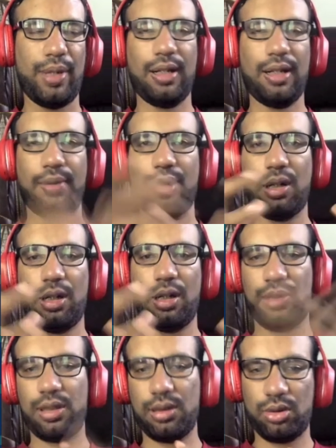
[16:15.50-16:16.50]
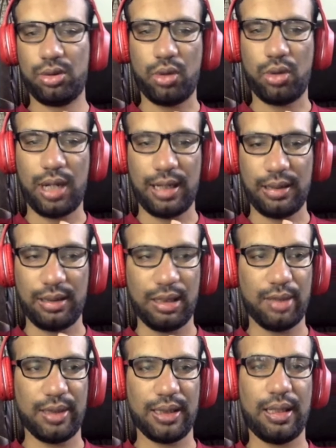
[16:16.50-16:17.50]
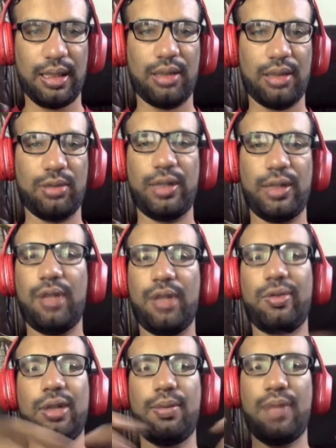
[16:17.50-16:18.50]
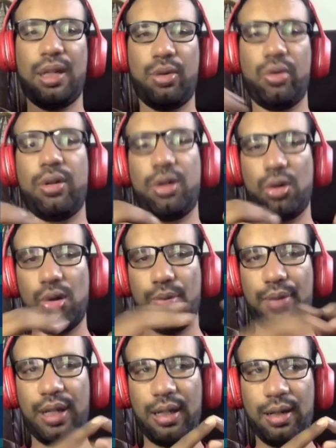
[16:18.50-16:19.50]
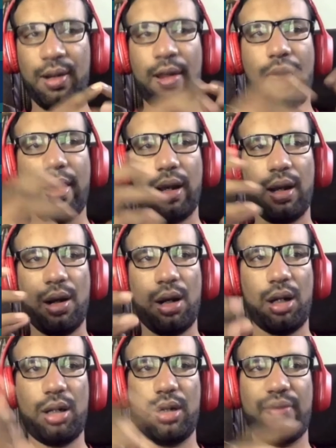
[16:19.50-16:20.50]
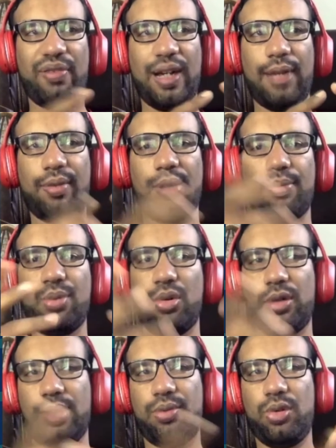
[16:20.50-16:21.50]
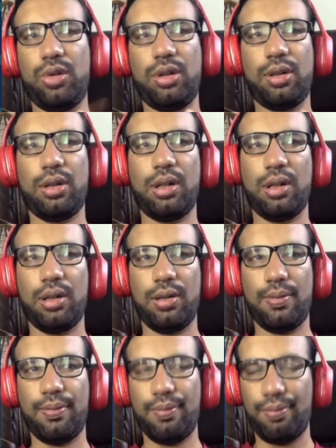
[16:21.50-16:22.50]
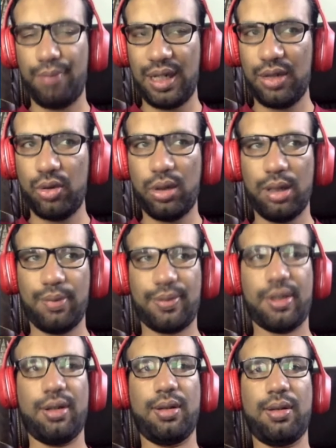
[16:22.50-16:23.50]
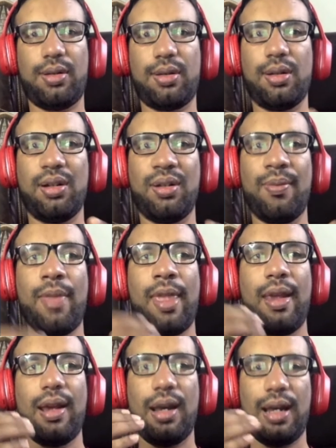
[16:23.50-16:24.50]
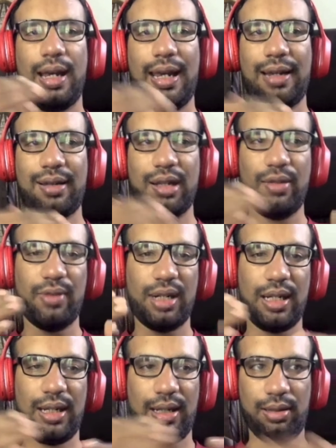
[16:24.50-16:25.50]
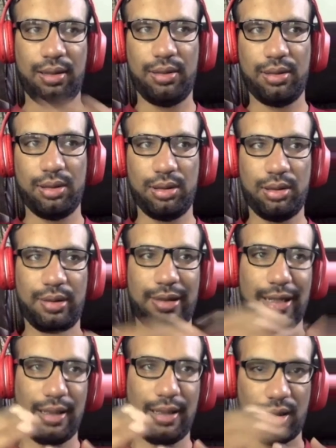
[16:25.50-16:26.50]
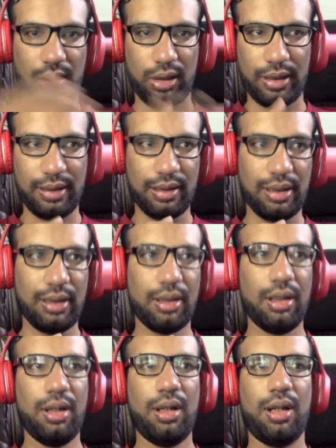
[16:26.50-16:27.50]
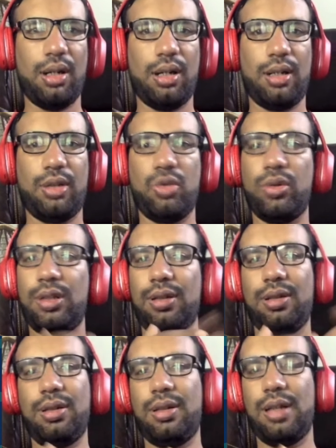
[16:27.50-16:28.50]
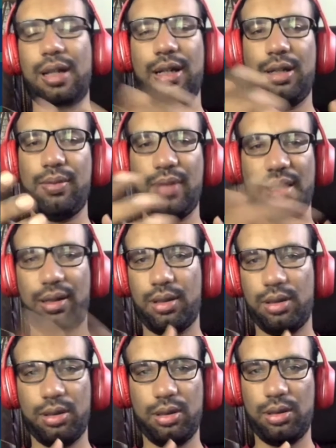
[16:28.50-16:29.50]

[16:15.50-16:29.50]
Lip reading: bring up all the buttons. So idea was that whenever menu is open, all the five composable menu options X and Y is changed accordingly using the animate